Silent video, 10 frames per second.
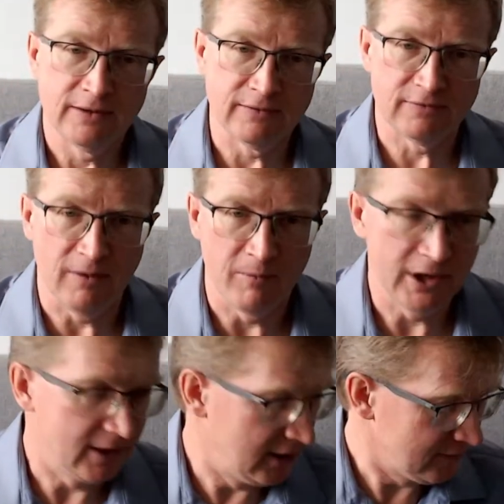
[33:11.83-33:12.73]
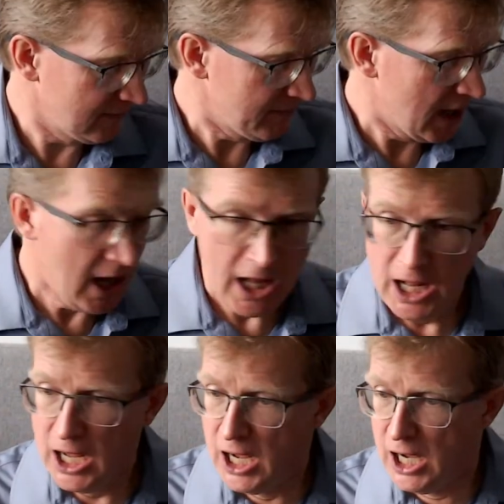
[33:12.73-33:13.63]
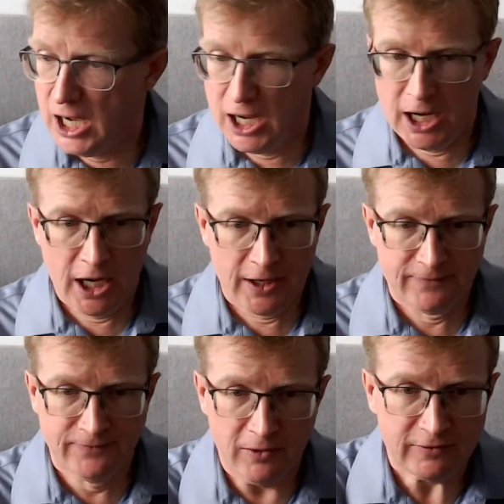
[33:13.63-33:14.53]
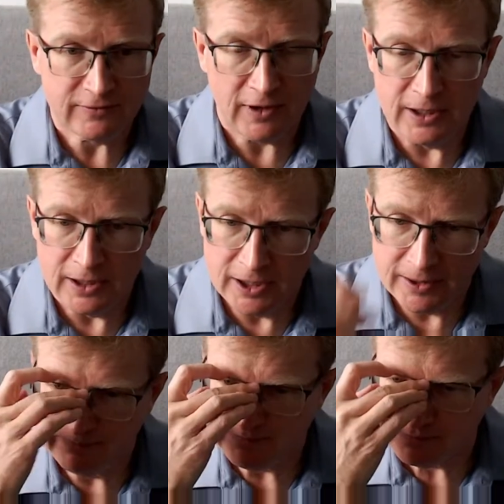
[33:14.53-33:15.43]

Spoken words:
somewhere else. Folks, I